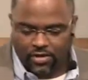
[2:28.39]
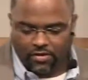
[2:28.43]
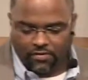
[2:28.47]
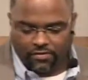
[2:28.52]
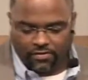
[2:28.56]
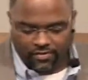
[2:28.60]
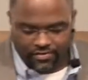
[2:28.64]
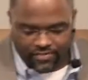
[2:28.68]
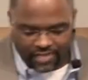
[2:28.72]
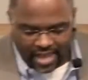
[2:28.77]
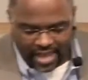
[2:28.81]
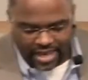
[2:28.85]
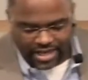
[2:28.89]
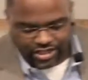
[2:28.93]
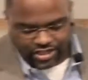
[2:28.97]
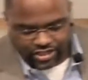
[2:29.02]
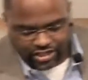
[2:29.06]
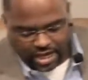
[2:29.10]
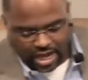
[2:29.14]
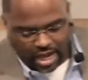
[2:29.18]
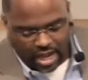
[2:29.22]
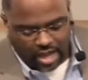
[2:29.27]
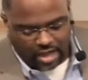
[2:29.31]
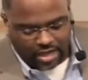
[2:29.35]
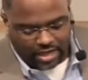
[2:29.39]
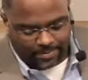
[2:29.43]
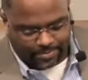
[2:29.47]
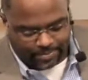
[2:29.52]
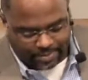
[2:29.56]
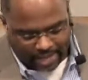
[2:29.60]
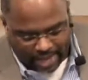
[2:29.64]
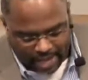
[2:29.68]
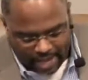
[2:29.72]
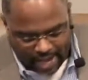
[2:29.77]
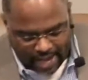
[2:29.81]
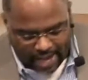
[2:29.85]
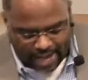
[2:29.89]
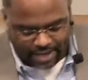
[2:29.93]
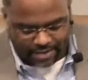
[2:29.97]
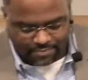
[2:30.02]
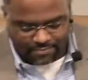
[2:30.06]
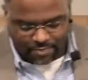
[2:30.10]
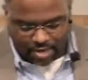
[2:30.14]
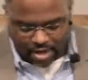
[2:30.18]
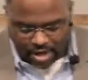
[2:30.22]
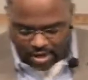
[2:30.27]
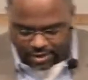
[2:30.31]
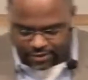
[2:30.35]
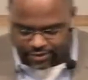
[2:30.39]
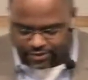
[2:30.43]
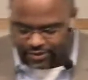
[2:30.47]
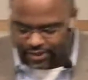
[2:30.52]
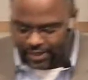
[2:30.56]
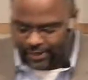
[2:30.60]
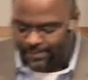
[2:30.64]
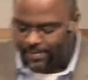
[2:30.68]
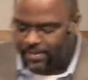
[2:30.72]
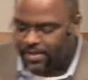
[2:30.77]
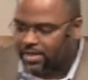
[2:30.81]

for they shall obtain mercy.